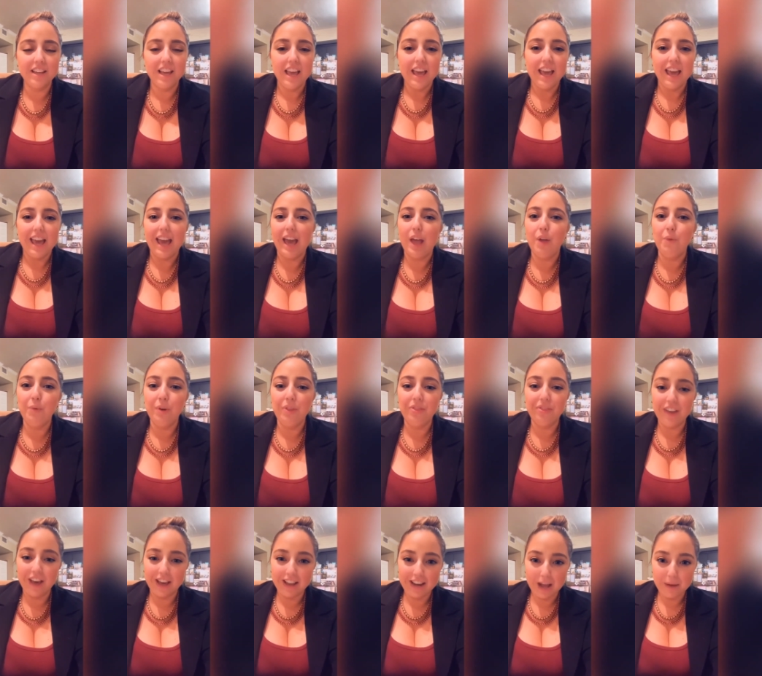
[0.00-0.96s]
And with
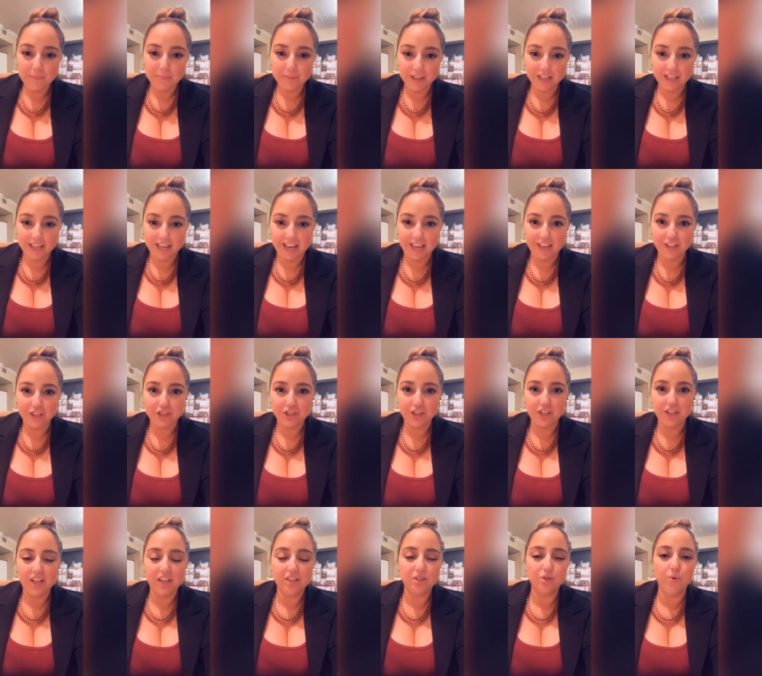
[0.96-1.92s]
that application,
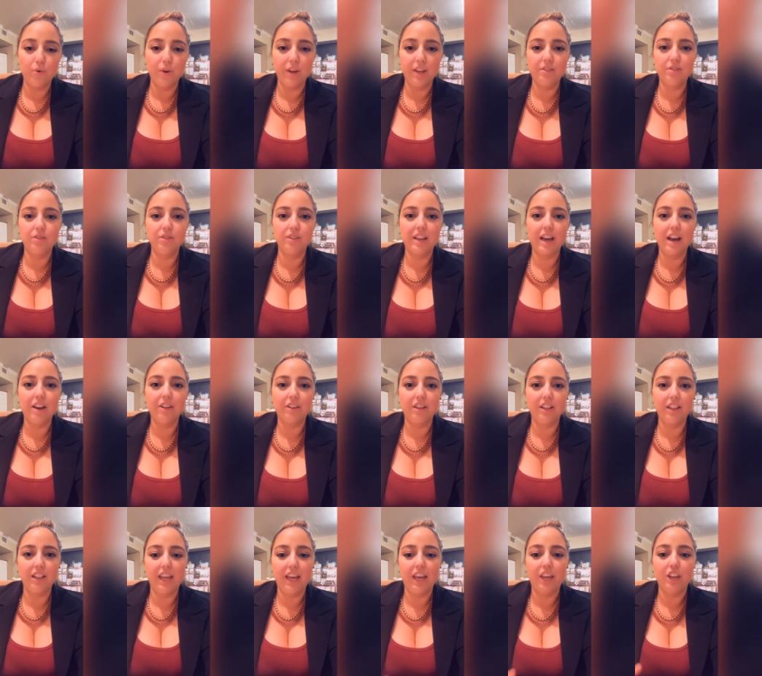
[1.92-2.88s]
it's going to
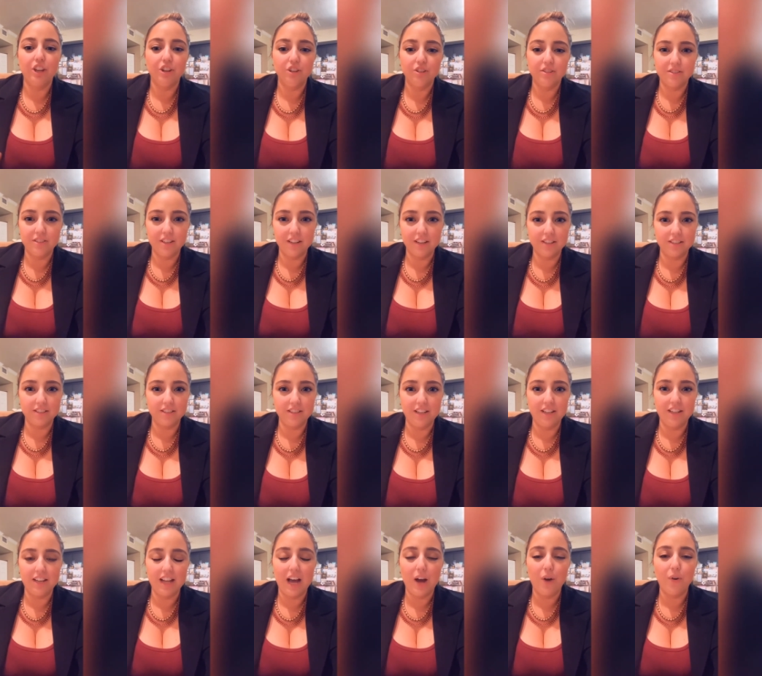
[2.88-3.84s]
calculate your
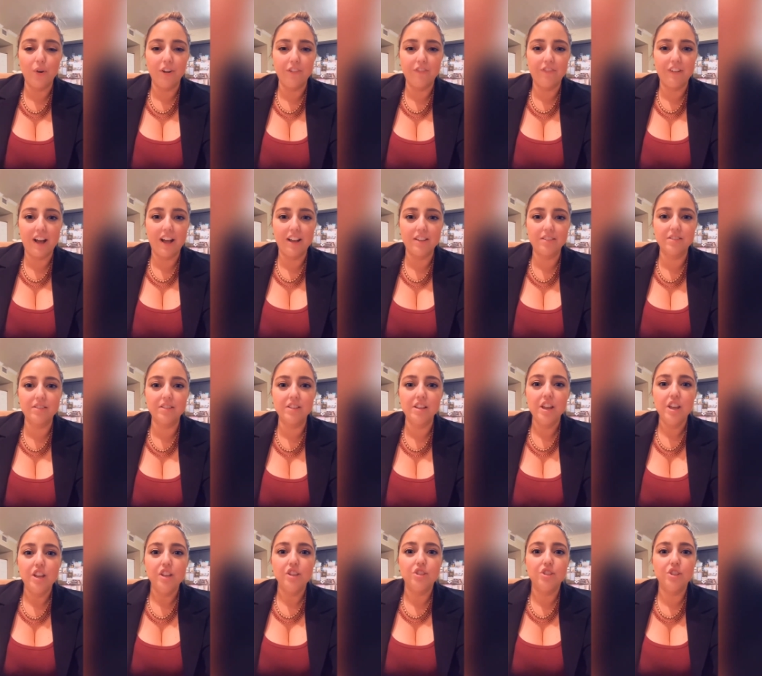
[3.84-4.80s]
16 hour fast.
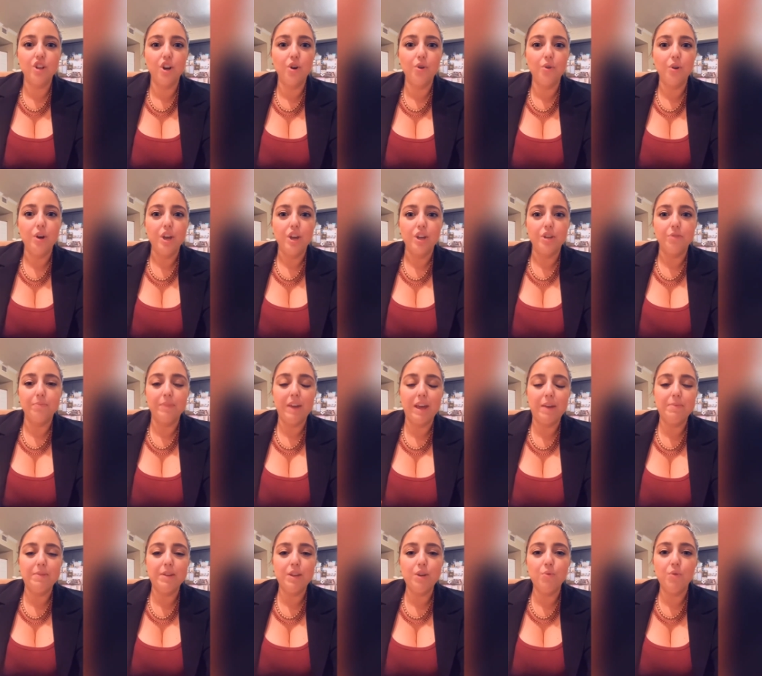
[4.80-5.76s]
So
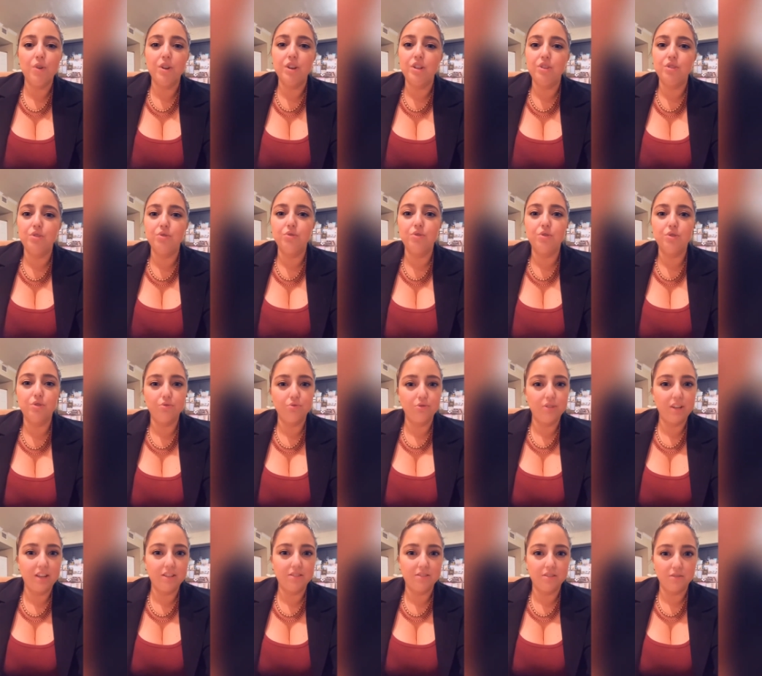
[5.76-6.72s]
maybe you want to do two
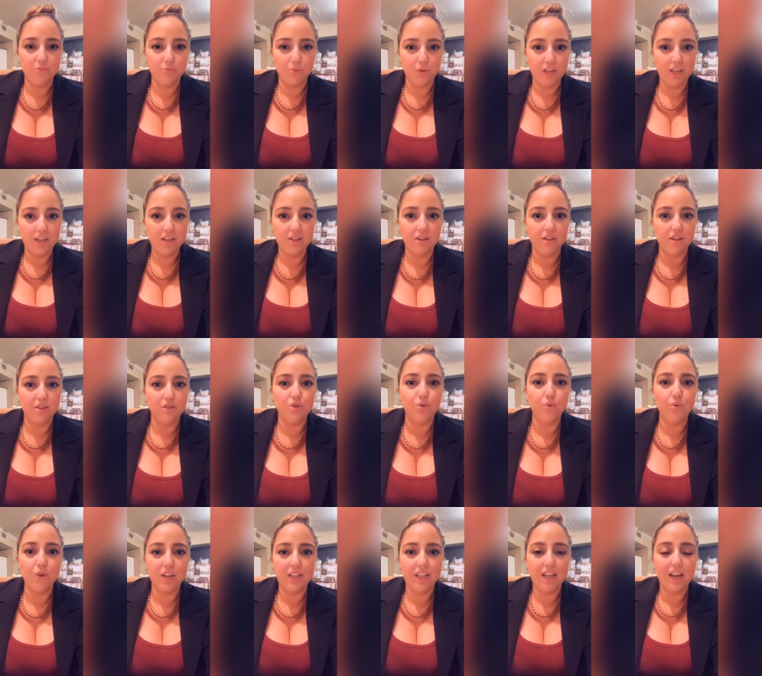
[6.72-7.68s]
days a week,
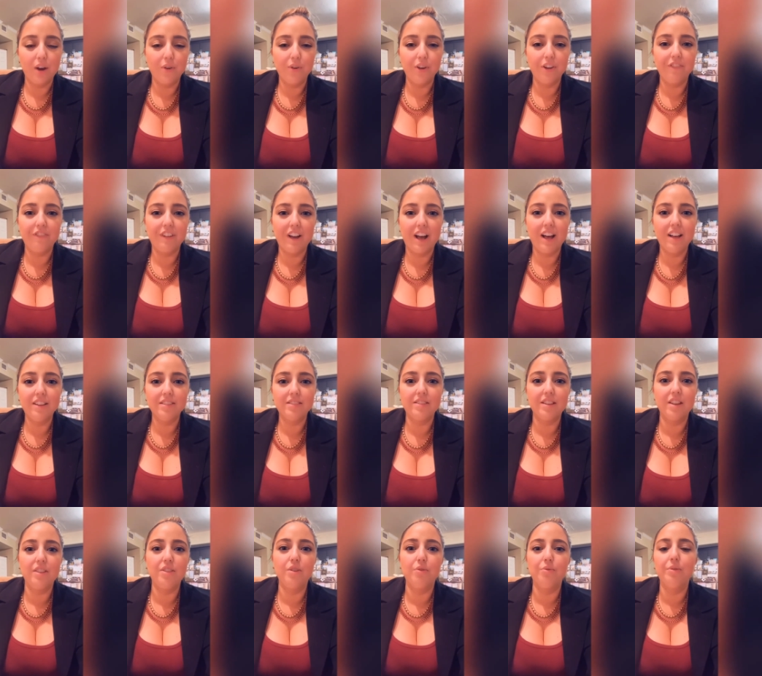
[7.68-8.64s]
20 hour fast,
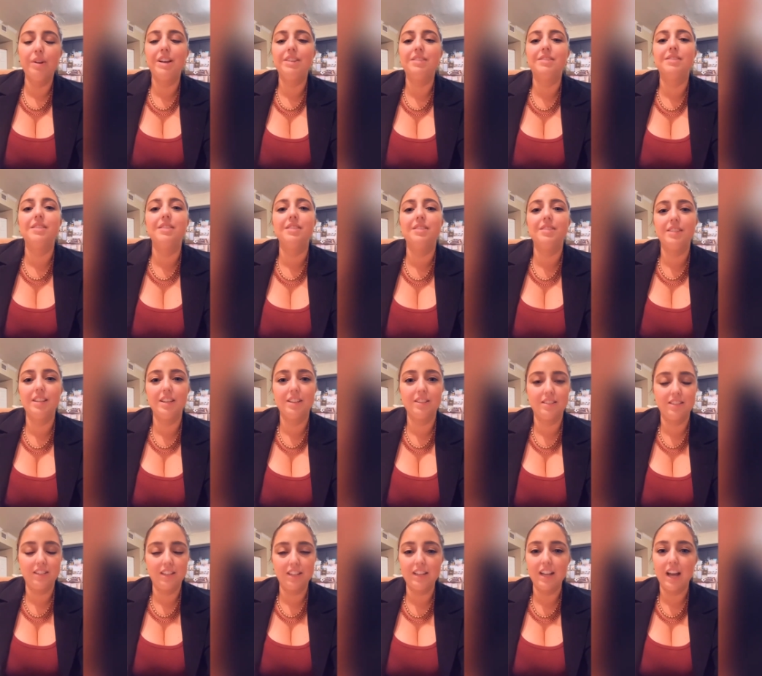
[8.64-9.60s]
and the rest
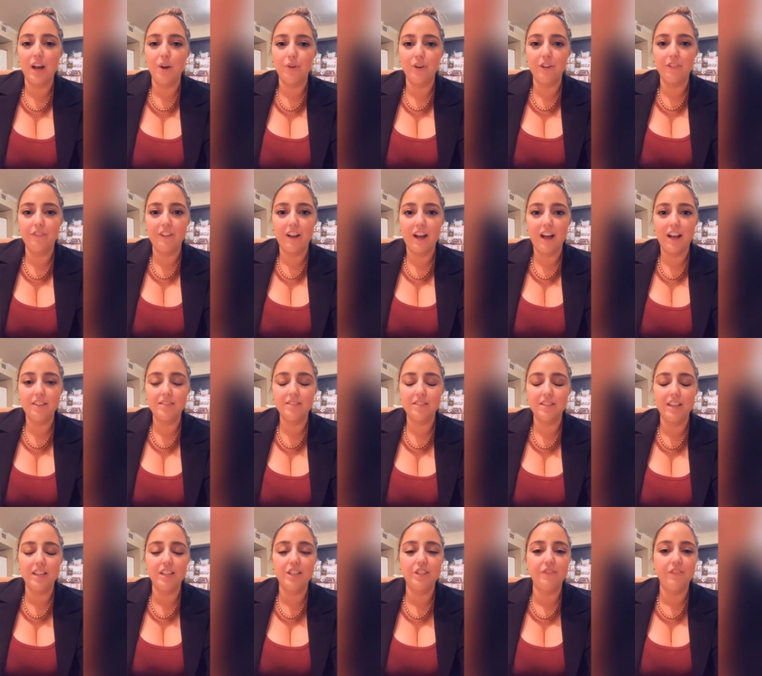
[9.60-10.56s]
16 hour fast.
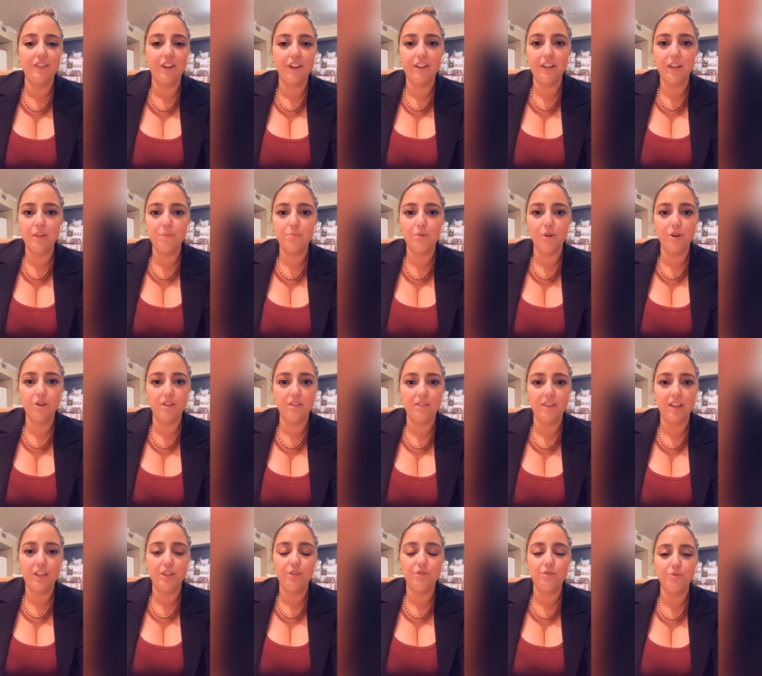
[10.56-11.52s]
It's very important that
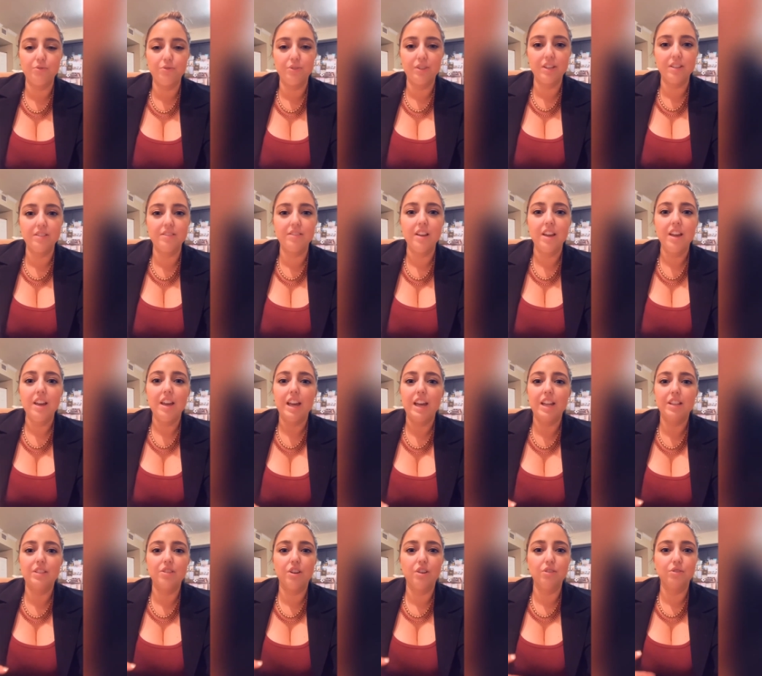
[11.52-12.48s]
you do this.
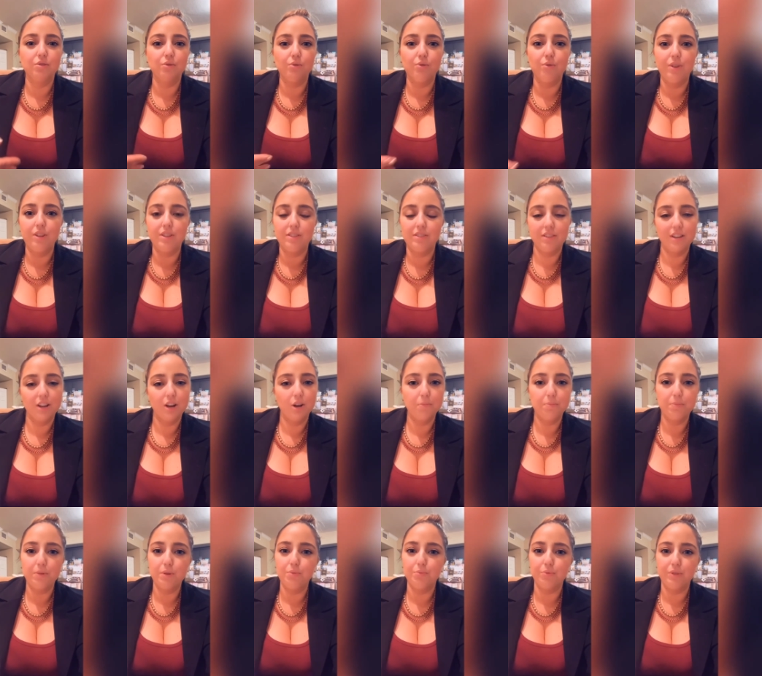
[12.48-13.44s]
It's also going to help
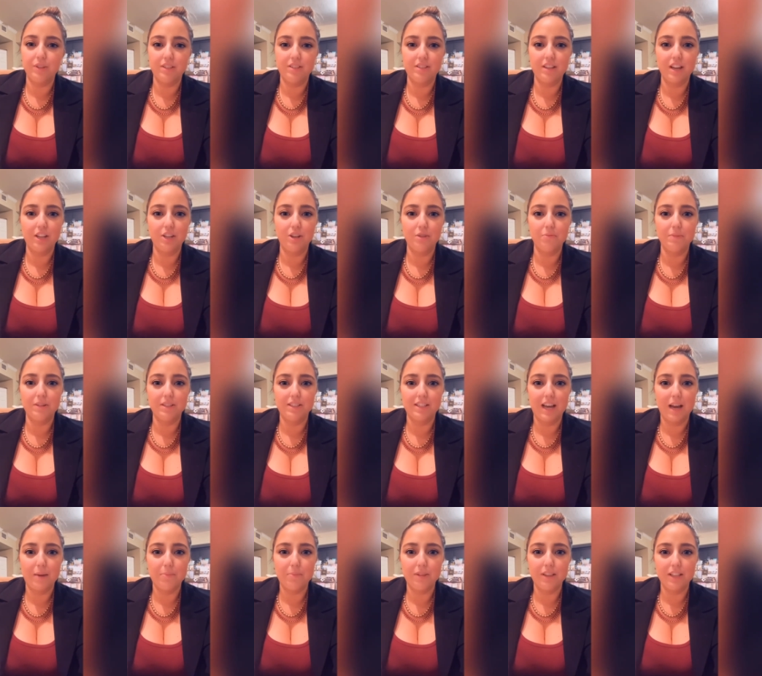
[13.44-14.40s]
you reset your
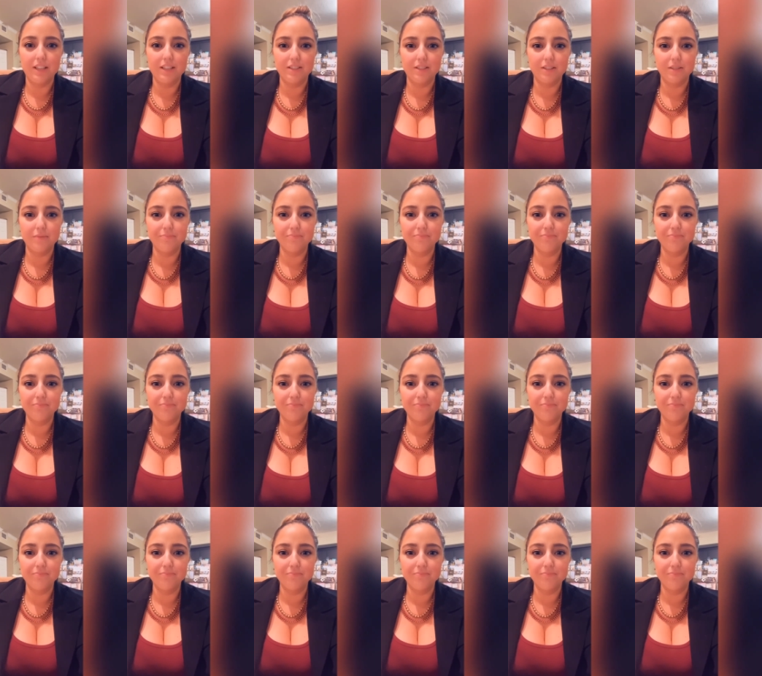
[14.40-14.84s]
metabolism.